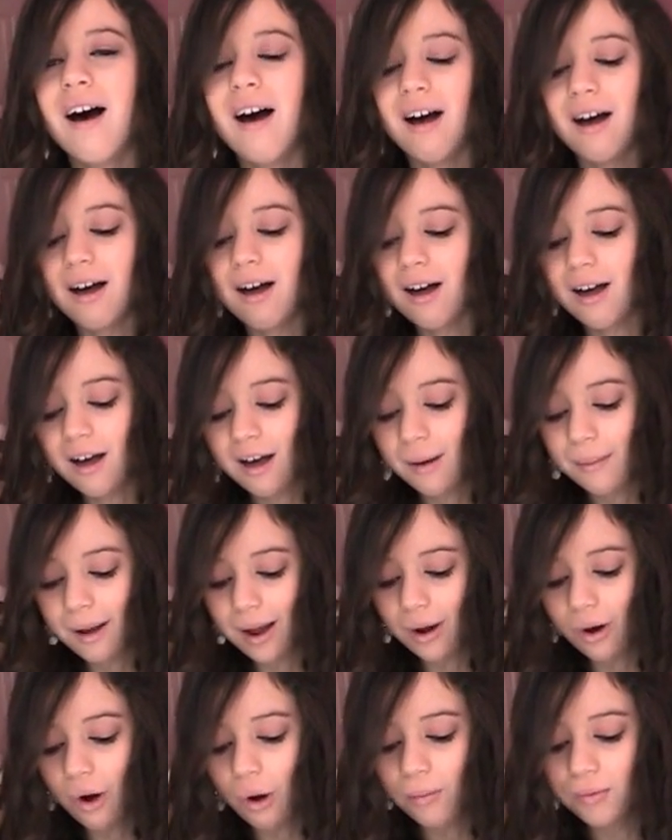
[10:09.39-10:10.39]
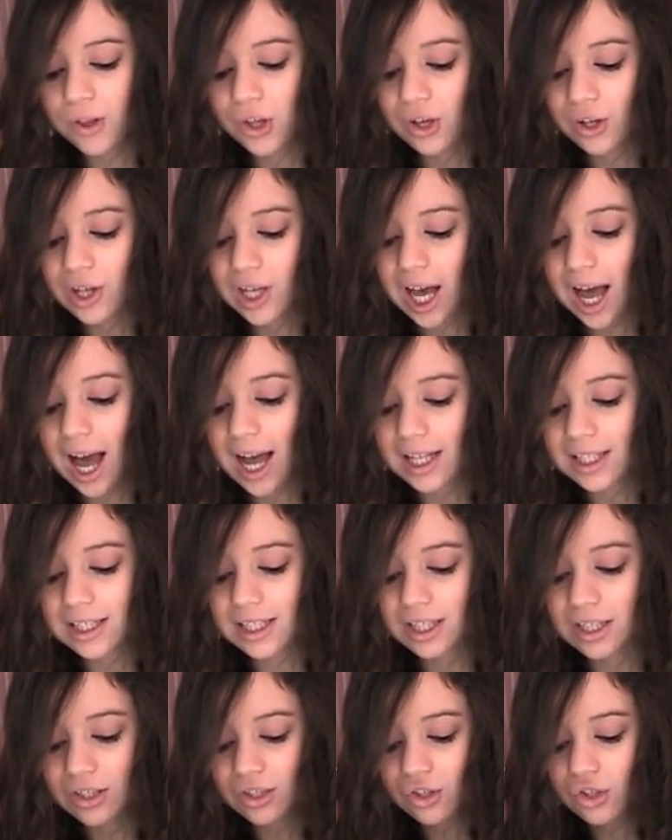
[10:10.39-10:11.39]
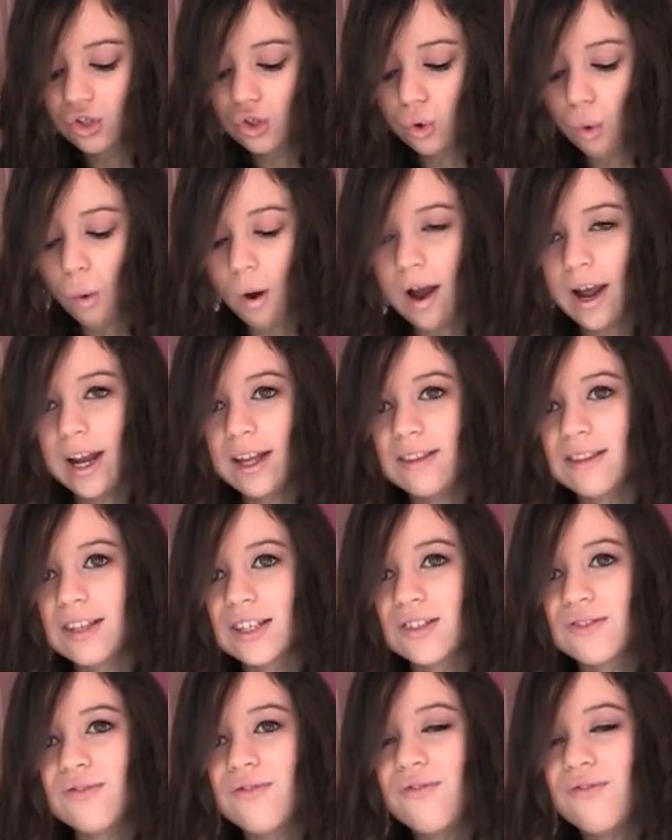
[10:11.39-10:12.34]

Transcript: Um, I hope that you guys enjoyed this